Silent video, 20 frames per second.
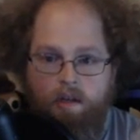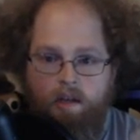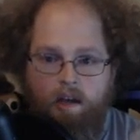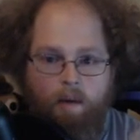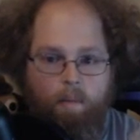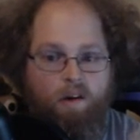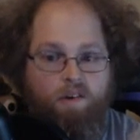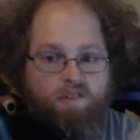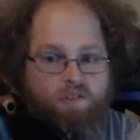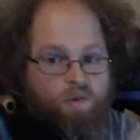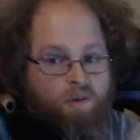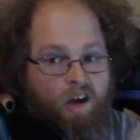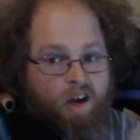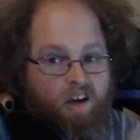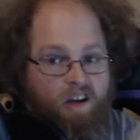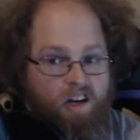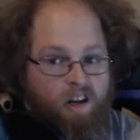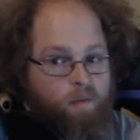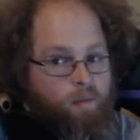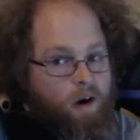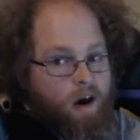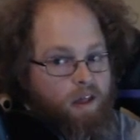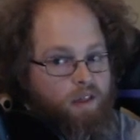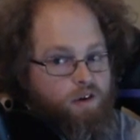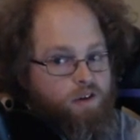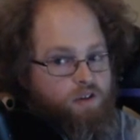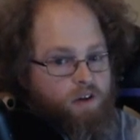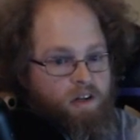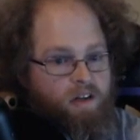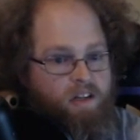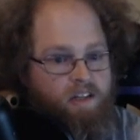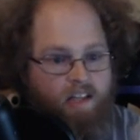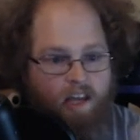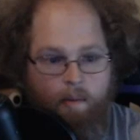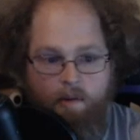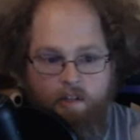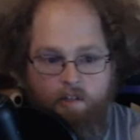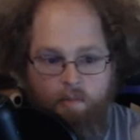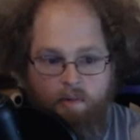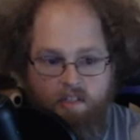I'm also not going to bother trying to
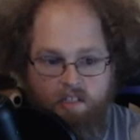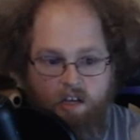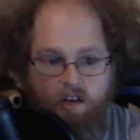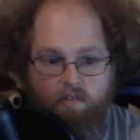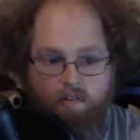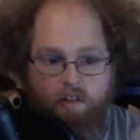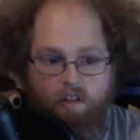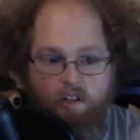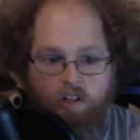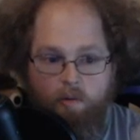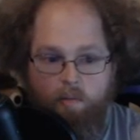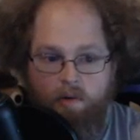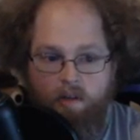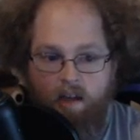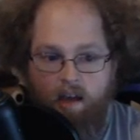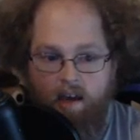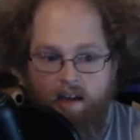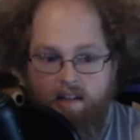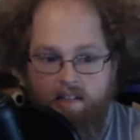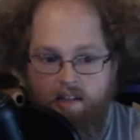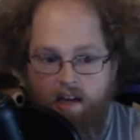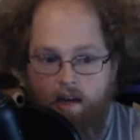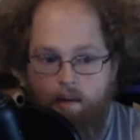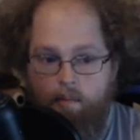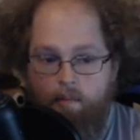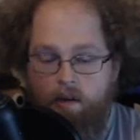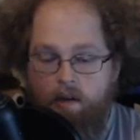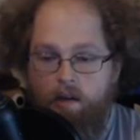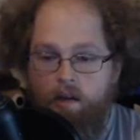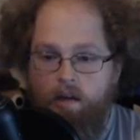damage myself a little bit ahead of time.